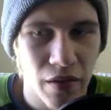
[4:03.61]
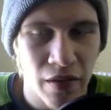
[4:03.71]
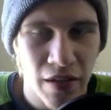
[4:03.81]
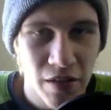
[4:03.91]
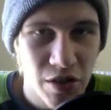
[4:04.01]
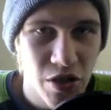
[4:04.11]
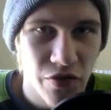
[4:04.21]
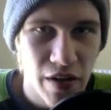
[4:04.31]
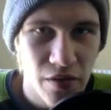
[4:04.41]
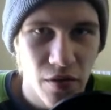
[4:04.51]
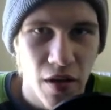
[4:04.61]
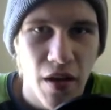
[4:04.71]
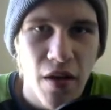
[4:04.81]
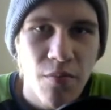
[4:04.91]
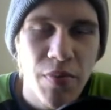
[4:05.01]
an integer value,
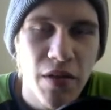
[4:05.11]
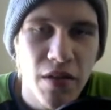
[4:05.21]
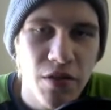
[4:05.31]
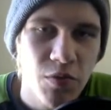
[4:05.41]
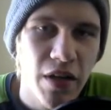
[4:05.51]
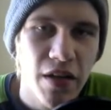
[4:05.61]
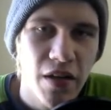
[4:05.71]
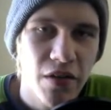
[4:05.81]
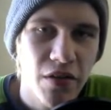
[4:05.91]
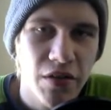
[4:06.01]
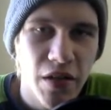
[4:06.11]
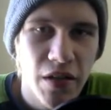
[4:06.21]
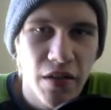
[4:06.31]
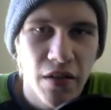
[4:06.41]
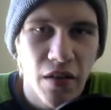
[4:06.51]
because you will get an error
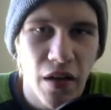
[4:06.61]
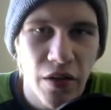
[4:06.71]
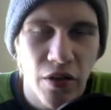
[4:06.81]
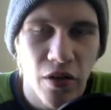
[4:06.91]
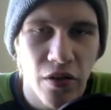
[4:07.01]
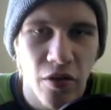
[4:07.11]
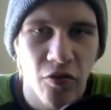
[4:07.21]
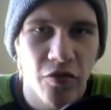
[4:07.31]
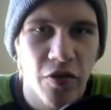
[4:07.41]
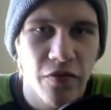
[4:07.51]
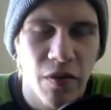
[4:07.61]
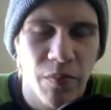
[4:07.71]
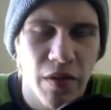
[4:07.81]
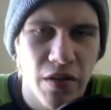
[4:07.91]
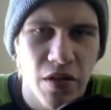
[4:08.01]
saying you can't convert from
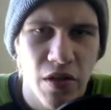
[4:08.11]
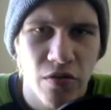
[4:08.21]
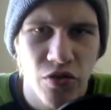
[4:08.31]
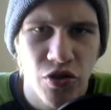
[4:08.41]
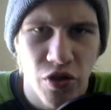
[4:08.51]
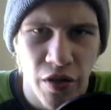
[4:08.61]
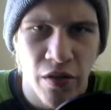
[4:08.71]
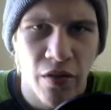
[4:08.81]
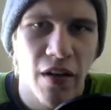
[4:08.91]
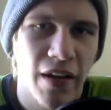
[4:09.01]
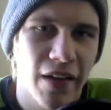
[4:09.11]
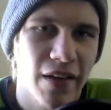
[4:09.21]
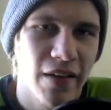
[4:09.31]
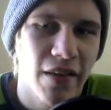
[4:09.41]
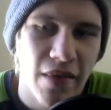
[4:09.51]
integer to string
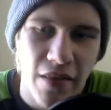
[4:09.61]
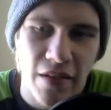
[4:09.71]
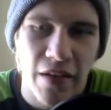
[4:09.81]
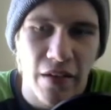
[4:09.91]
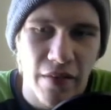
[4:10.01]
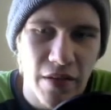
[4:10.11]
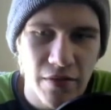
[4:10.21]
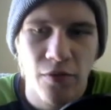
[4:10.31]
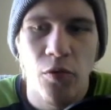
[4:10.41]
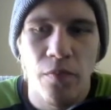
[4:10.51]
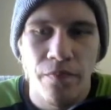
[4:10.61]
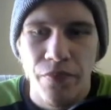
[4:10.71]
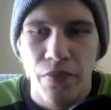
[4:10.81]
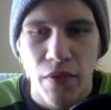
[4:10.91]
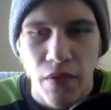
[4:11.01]
like in this form.
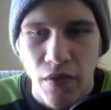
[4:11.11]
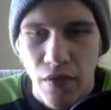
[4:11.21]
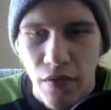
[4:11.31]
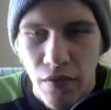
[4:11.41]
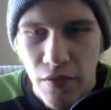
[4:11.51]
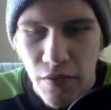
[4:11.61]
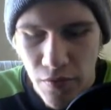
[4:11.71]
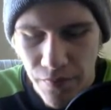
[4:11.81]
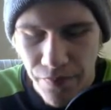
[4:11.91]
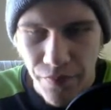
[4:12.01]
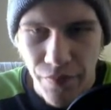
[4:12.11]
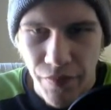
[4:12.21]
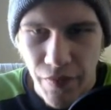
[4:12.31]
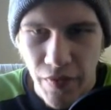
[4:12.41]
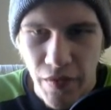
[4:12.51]
So
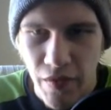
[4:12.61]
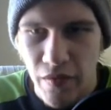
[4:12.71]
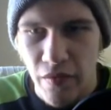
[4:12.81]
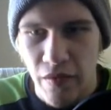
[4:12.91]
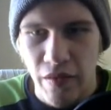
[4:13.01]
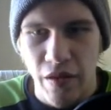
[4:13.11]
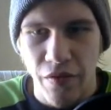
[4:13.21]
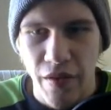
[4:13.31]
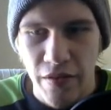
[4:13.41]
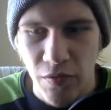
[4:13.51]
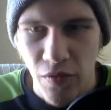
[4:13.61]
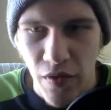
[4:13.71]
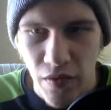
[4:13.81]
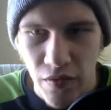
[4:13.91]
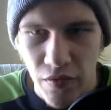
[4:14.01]
now that's all
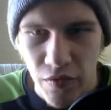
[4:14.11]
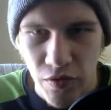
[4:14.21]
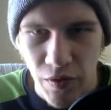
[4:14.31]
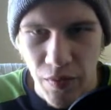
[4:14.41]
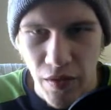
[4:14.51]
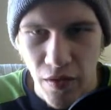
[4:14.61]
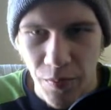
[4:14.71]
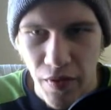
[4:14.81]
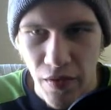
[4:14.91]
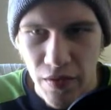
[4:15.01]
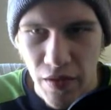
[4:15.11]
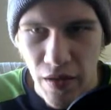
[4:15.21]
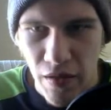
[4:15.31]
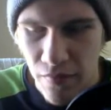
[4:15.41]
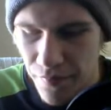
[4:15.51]
there. So I'm going to copy this again.